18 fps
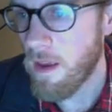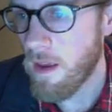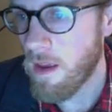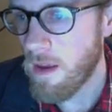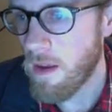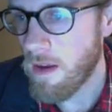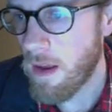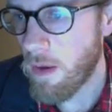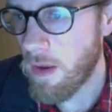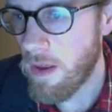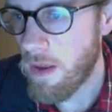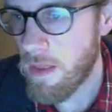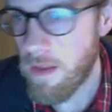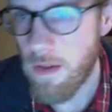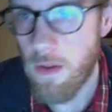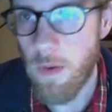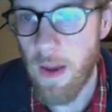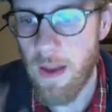Now,
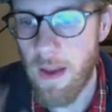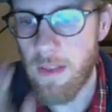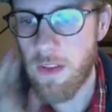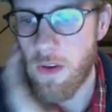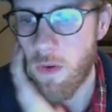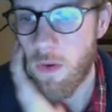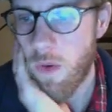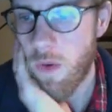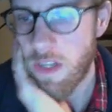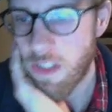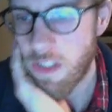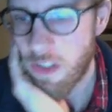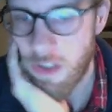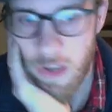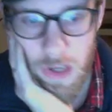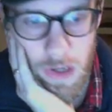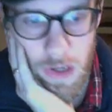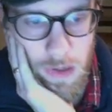Ethan, you had the
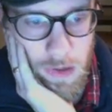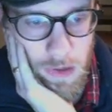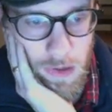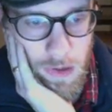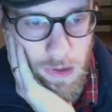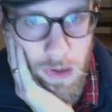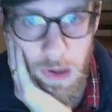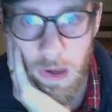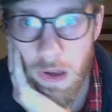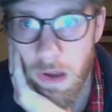question.